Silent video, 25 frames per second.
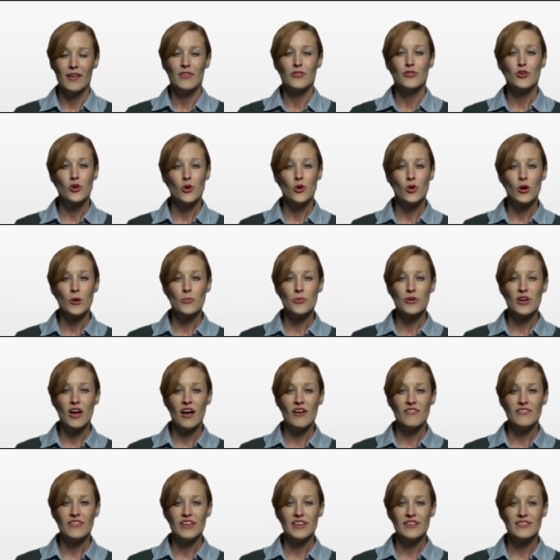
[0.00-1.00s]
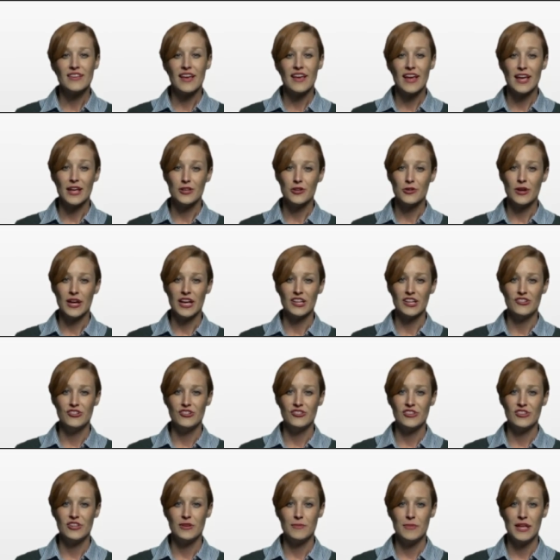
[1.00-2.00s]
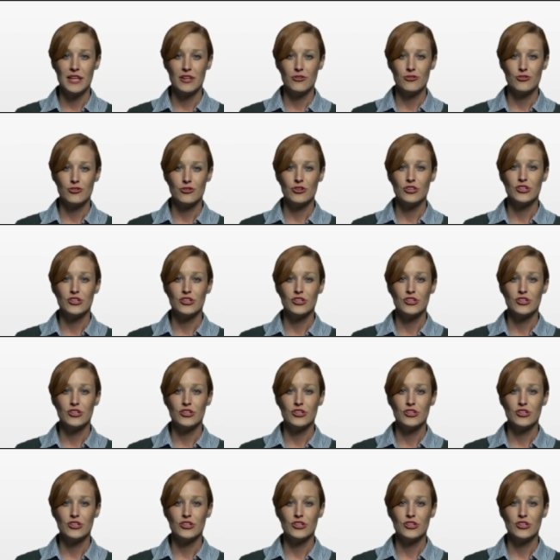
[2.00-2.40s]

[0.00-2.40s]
The corporate office and your agency manager